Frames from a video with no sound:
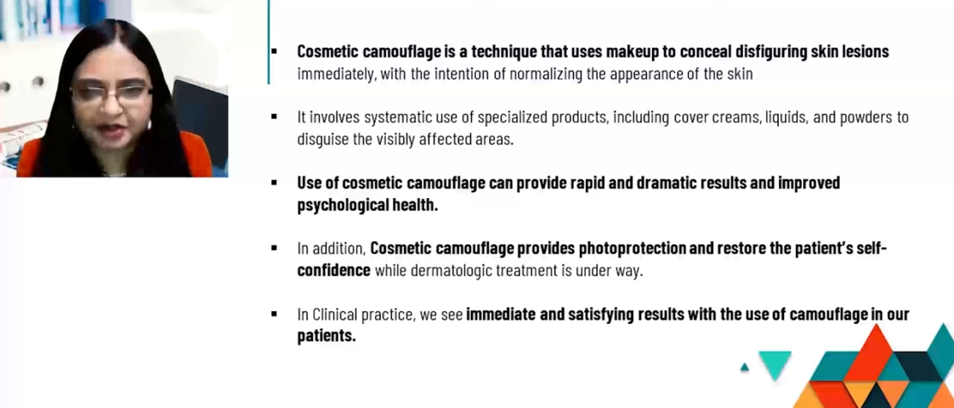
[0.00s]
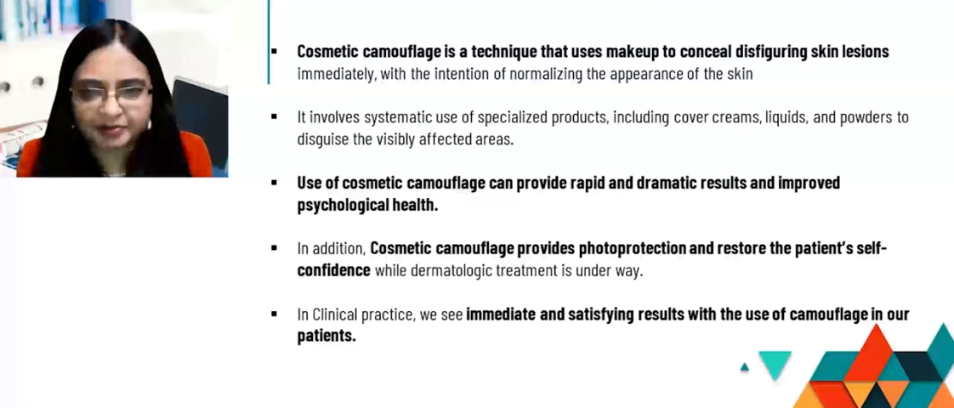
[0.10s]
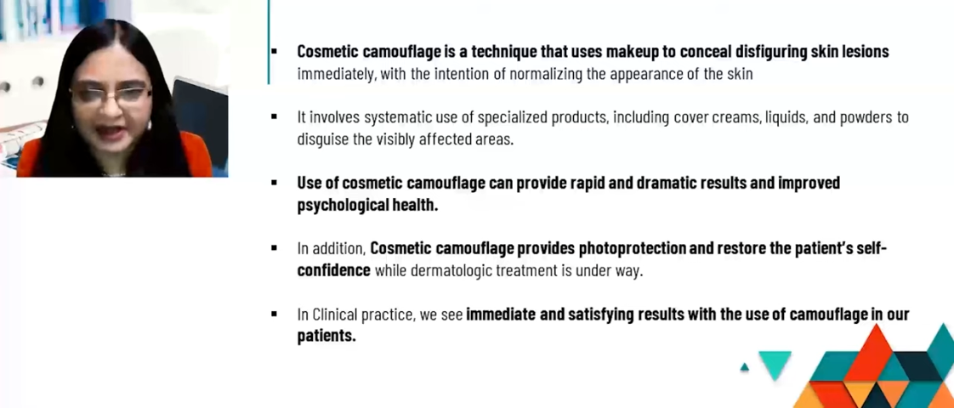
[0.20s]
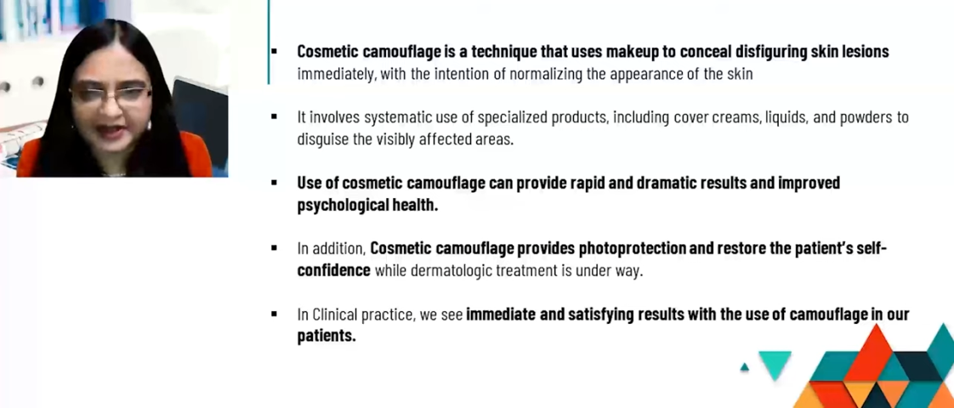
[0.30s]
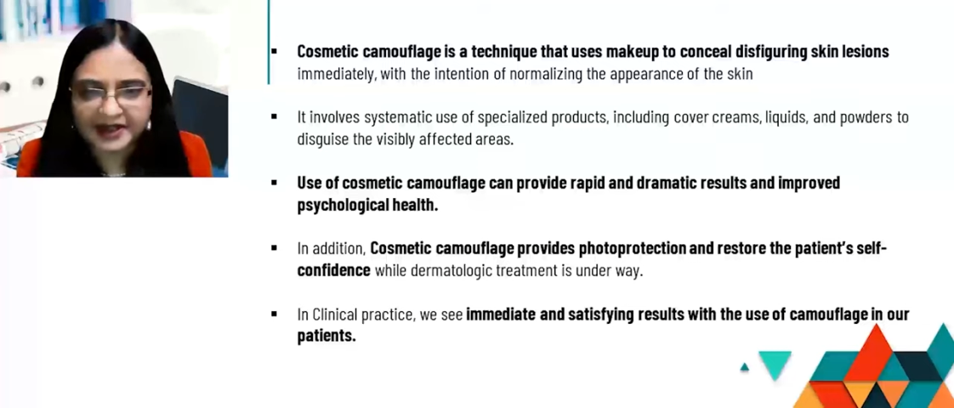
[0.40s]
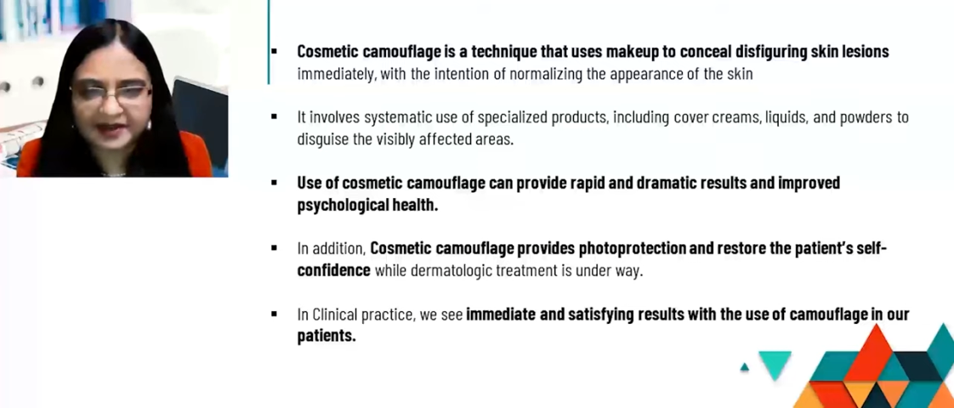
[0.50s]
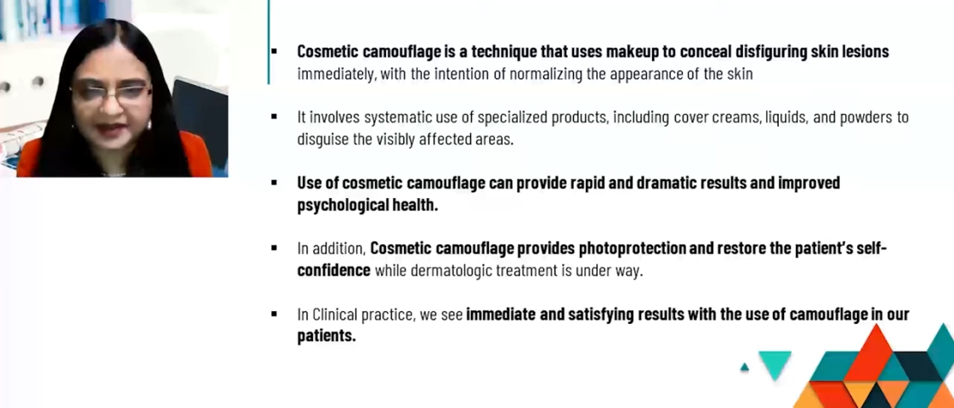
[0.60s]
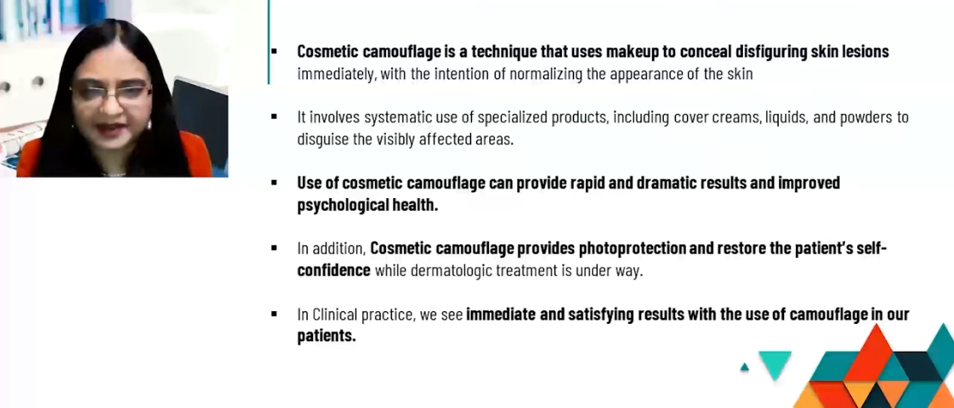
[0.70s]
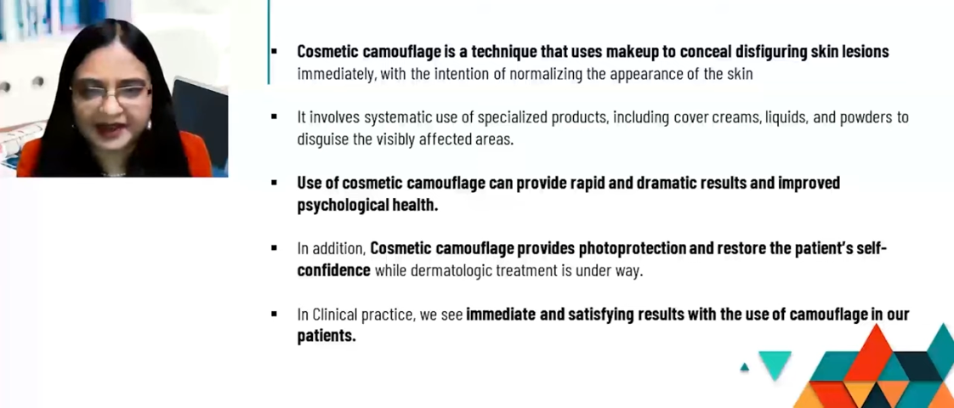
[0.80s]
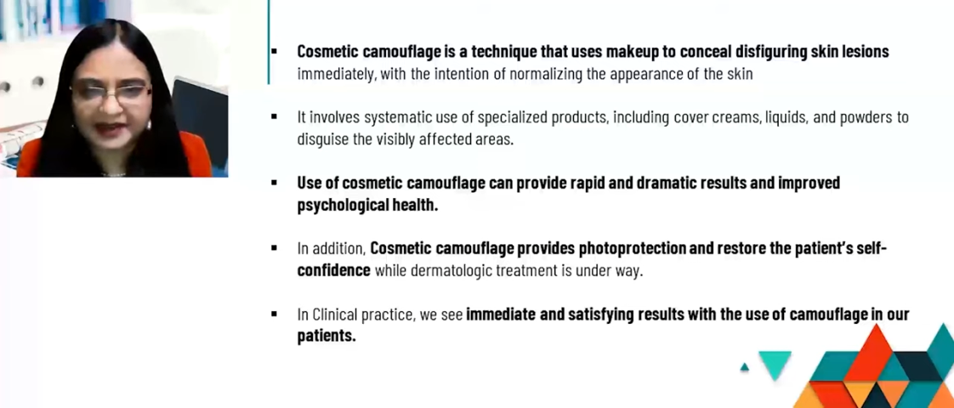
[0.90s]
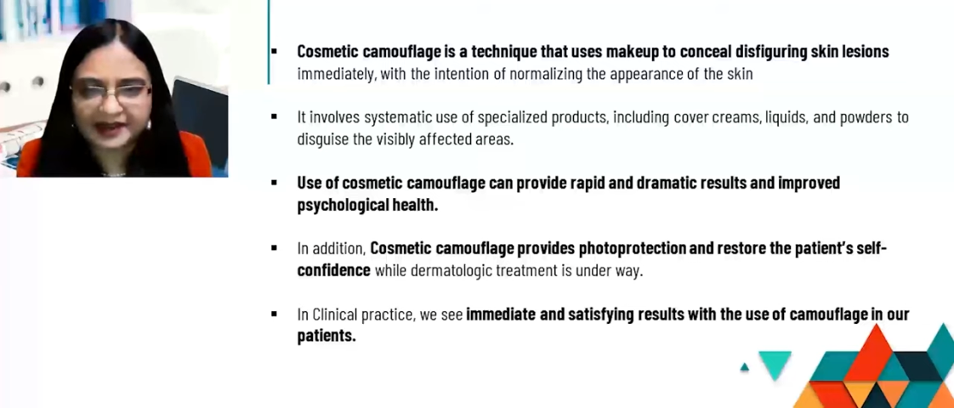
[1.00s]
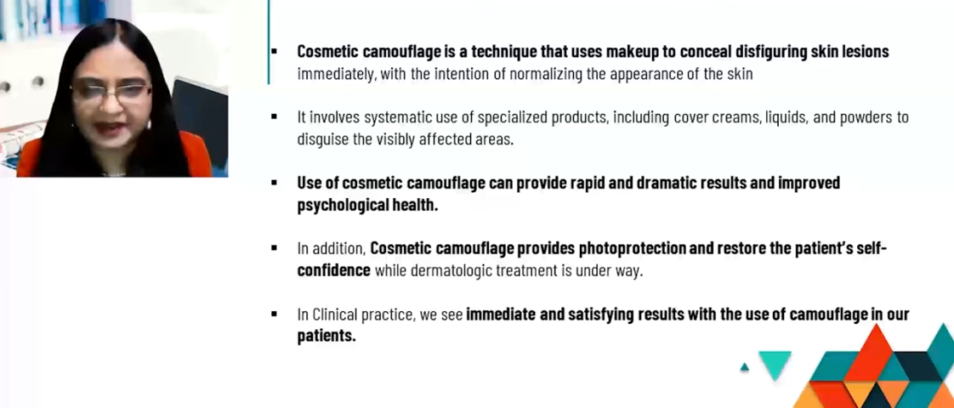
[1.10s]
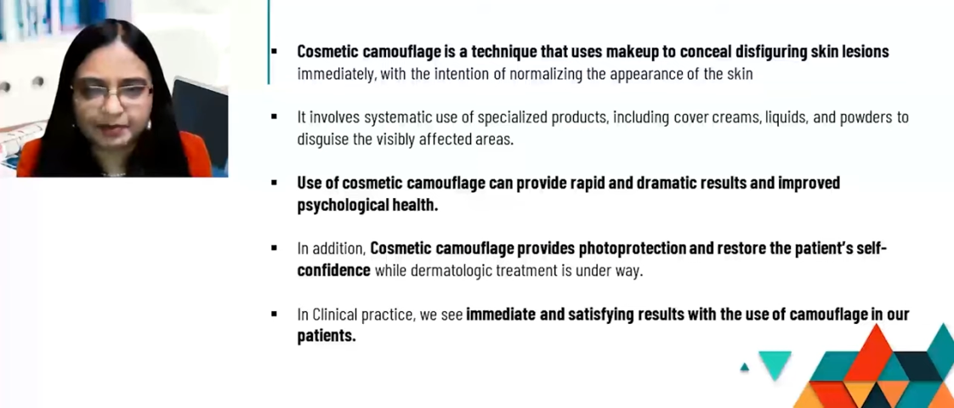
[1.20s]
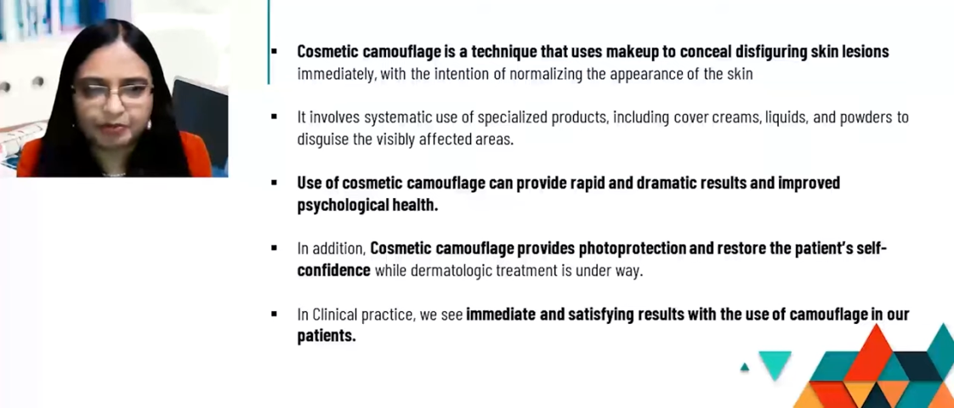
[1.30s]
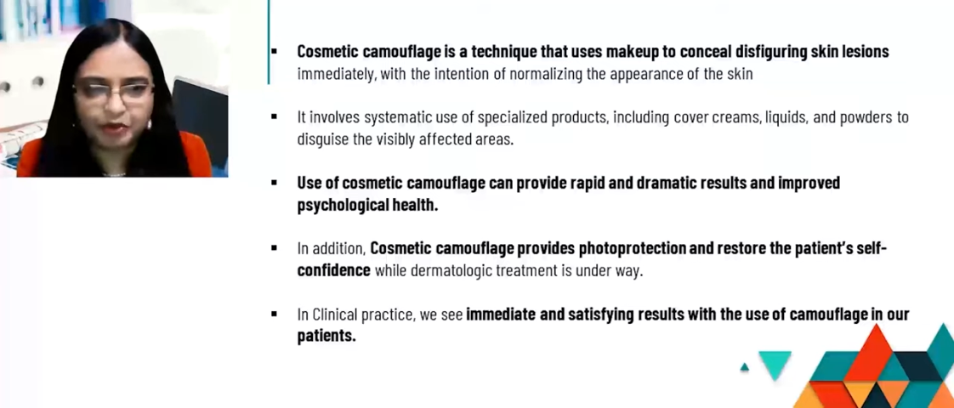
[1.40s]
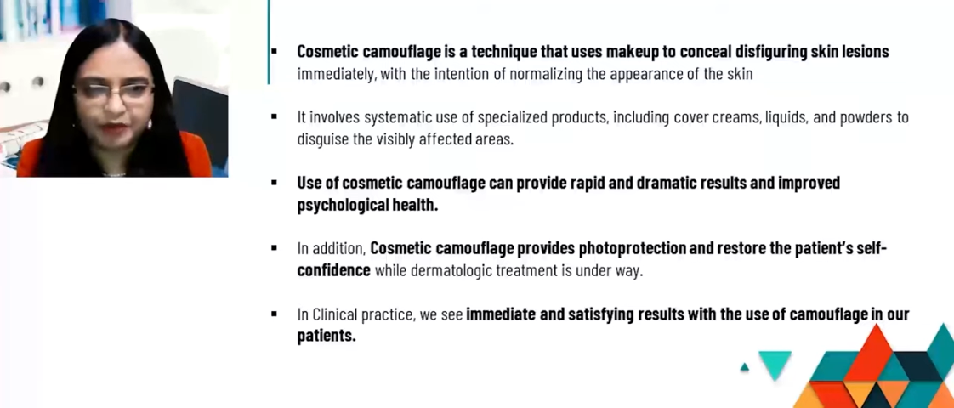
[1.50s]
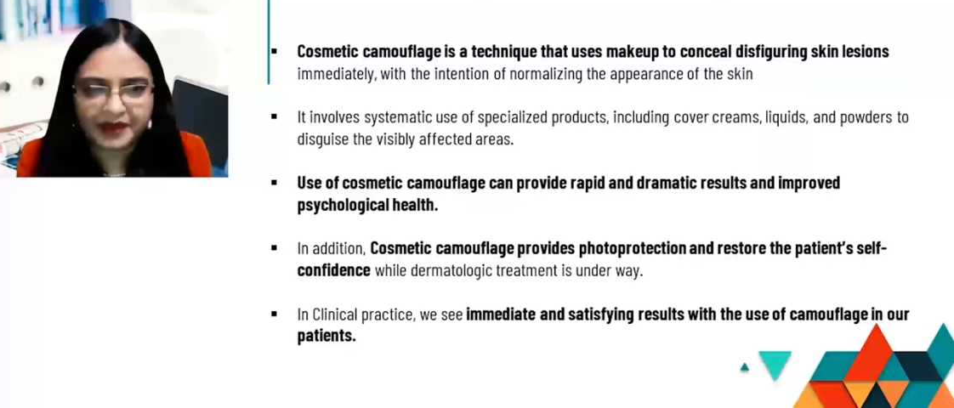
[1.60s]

dramatic results and improve